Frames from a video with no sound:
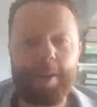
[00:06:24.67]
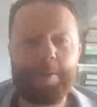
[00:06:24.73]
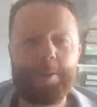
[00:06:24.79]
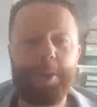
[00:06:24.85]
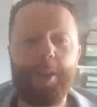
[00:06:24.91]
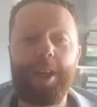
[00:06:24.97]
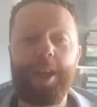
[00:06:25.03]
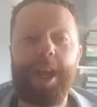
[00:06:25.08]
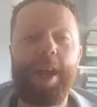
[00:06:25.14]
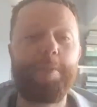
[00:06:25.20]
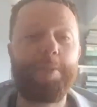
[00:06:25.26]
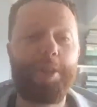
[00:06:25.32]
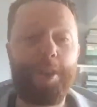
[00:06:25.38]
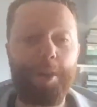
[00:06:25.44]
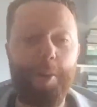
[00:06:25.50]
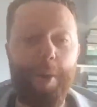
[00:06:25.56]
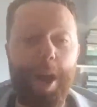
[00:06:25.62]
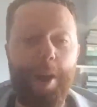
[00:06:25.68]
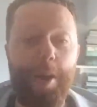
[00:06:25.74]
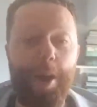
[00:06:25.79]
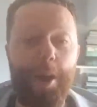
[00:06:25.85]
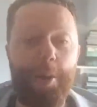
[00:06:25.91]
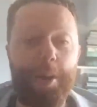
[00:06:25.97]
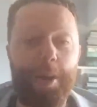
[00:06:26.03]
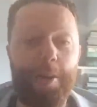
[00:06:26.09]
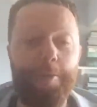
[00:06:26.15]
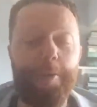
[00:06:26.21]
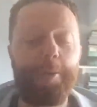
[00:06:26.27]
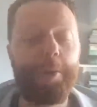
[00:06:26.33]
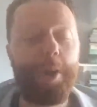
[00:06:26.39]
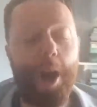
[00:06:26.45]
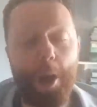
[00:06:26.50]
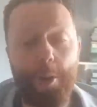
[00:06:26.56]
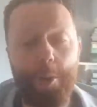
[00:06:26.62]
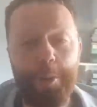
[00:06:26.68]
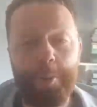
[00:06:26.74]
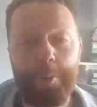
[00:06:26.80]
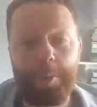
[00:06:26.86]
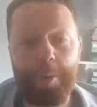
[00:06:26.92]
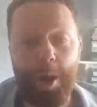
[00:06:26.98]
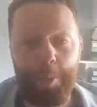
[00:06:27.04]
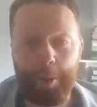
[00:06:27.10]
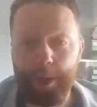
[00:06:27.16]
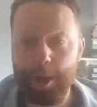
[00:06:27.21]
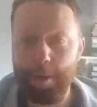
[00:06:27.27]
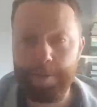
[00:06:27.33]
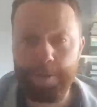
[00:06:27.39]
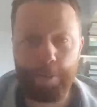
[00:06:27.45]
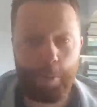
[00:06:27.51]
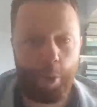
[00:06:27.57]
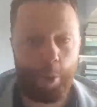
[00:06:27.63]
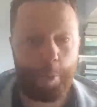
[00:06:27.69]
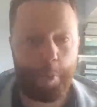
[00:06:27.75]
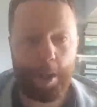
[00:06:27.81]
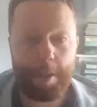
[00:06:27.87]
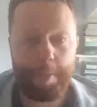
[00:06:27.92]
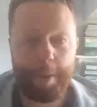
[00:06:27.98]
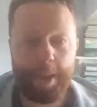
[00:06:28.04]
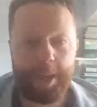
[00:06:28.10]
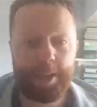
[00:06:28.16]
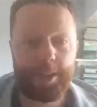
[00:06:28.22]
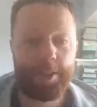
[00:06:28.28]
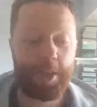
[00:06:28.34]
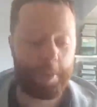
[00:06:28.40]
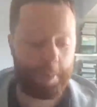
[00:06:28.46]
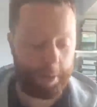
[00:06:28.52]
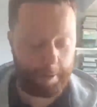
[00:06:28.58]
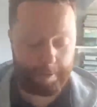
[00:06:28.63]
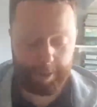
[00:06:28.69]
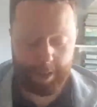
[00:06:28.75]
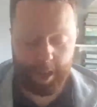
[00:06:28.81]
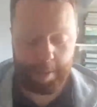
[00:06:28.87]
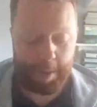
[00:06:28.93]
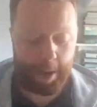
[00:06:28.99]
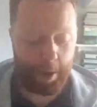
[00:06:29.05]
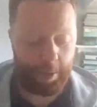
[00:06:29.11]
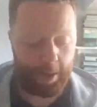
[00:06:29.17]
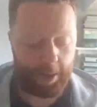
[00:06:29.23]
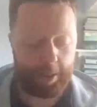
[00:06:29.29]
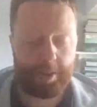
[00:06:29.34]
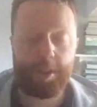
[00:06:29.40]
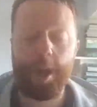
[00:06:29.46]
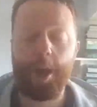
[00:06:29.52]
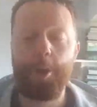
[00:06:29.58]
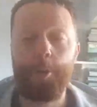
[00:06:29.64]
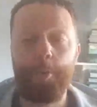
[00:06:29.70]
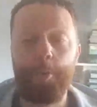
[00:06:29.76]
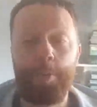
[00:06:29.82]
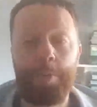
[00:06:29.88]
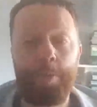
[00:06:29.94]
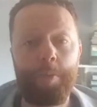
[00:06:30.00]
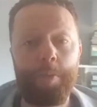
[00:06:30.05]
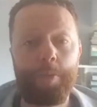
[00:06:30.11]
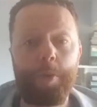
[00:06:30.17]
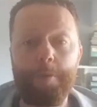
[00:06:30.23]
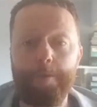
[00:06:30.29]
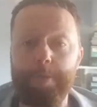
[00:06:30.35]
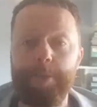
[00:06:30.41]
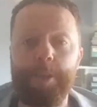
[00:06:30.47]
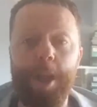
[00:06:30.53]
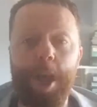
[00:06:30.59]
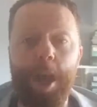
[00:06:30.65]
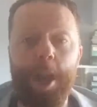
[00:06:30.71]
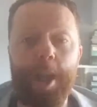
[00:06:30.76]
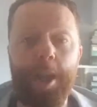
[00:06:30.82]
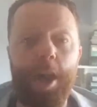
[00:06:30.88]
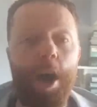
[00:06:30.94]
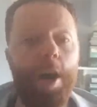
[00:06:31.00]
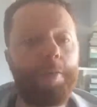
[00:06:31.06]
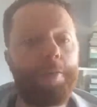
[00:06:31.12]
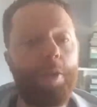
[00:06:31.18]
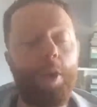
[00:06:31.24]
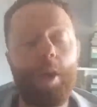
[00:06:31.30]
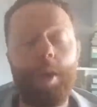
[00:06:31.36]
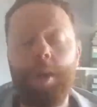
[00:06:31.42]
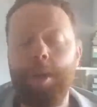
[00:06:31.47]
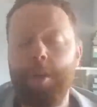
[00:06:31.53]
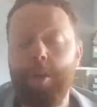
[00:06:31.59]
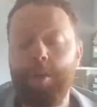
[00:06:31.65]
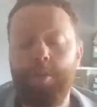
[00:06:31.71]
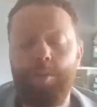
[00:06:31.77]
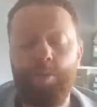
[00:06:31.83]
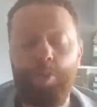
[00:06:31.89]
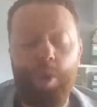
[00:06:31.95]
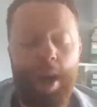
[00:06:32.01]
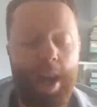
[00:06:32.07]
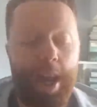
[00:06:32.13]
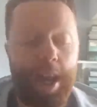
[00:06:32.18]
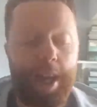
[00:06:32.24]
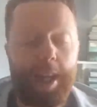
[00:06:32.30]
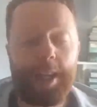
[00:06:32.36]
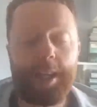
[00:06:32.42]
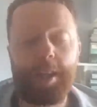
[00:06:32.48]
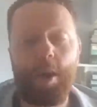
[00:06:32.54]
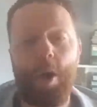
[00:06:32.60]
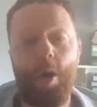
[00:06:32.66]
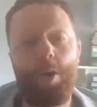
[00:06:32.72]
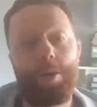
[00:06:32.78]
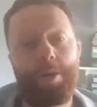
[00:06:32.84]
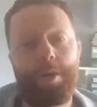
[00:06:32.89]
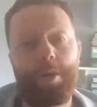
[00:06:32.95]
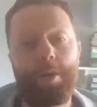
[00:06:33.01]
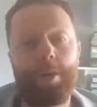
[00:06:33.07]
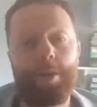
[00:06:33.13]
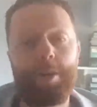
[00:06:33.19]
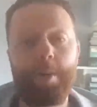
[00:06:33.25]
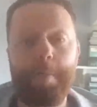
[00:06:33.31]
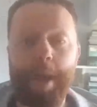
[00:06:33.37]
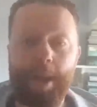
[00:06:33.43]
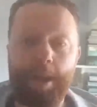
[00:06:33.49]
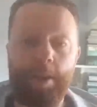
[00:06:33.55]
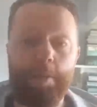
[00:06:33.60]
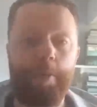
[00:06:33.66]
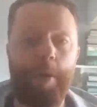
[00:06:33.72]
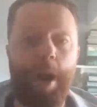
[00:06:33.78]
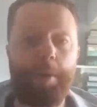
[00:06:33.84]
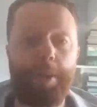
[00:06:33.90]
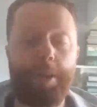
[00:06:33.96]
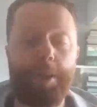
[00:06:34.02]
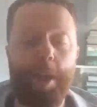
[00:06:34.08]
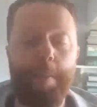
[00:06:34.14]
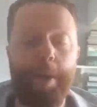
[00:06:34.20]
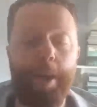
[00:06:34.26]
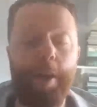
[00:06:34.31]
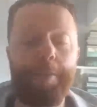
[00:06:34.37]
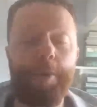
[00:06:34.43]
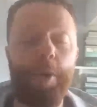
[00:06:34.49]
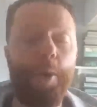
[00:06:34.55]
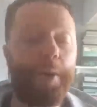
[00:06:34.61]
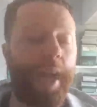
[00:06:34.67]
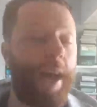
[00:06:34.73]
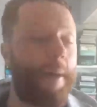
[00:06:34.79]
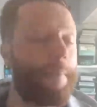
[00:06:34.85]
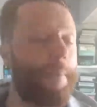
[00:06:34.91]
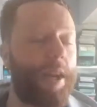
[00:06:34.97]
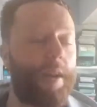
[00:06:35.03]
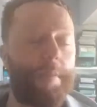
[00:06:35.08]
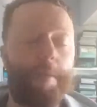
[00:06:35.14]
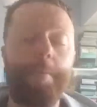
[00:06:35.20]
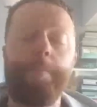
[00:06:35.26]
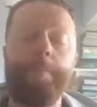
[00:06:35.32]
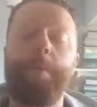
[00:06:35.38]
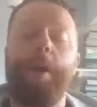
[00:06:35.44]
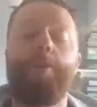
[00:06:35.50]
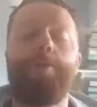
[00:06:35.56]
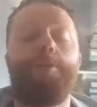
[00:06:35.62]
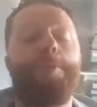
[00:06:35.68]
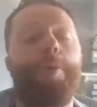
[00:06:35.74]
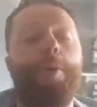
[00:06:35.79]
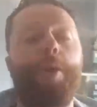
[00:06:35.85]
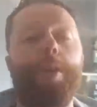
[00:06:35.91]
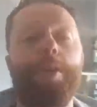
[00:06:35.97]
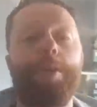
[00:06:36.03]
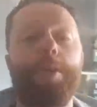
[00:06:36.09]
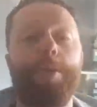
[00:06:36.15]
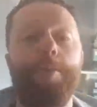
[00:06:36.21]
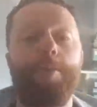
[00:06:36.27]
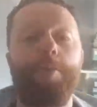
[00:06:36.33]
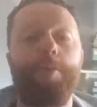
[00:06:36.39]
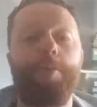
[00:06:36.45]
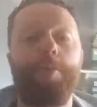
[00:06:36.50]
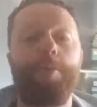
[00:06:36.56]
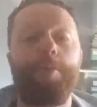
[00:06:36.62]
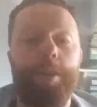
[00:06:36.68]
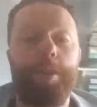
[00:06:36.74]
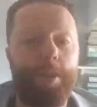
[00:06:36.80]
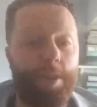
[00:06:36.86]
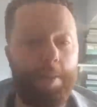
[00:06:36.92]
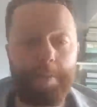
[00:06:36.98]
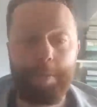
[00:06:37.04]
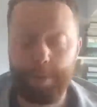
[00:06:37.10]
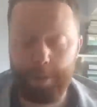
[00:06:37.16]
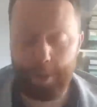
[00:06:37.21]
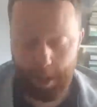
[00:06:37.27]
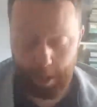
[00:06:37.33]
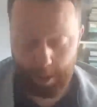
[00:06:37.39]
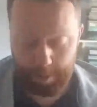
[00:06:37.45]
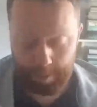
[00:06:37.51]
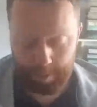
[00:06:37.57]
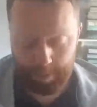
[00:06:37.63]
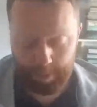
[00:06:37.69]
I was going to captain Aguero, and I thought, no, I'm going to go for a walk by the beach. I'm going to forget about it. So, gone for Sterling. I've really got to make up ground this game week. I've got to get a minimum 100 points. It's as simple as that.